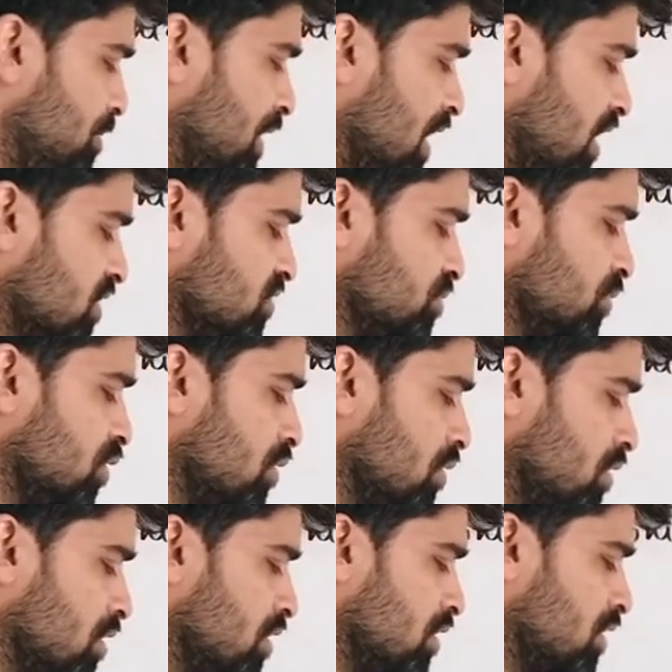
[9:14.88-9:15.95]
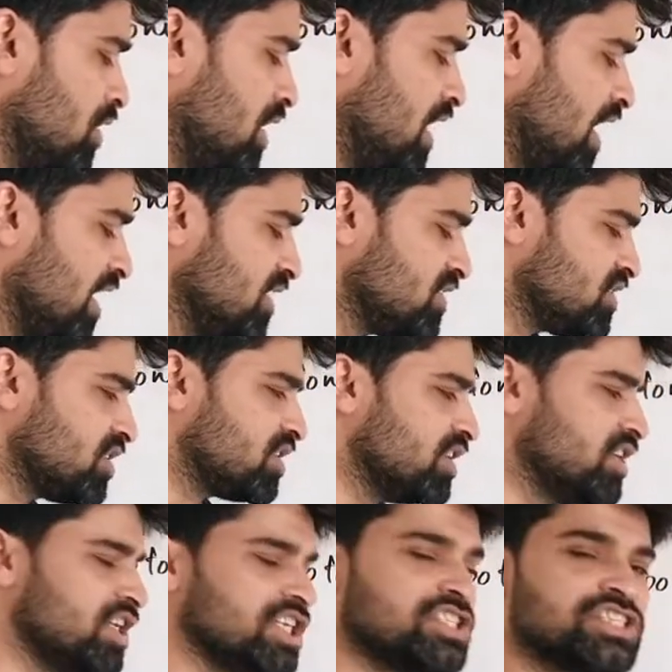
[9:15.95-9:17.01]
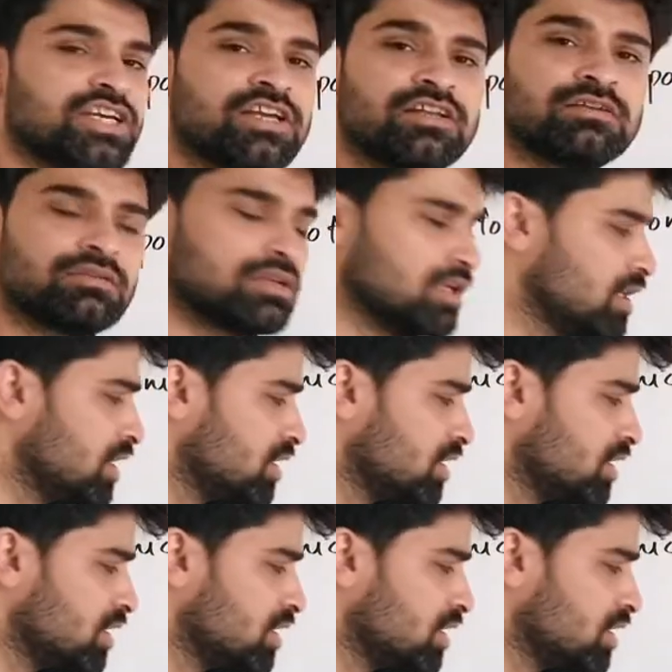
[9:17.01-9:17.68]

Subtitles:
plasmolyzed condition,